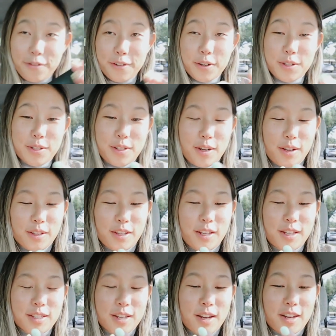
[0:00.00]
first saw
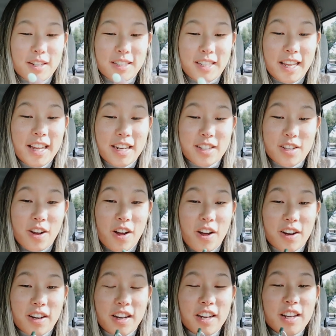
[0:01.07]
these on
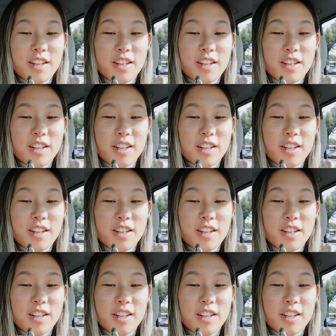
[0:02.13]
TikTok.